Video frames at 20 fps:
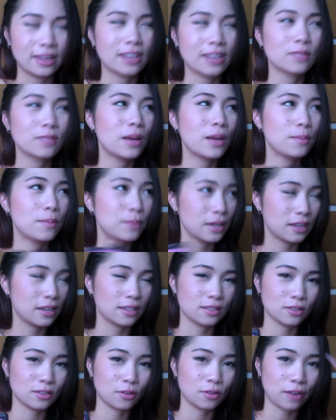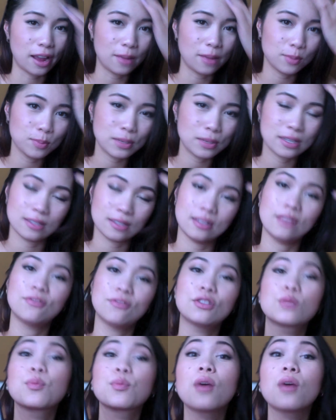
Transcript: That's my biggest gripe, because if this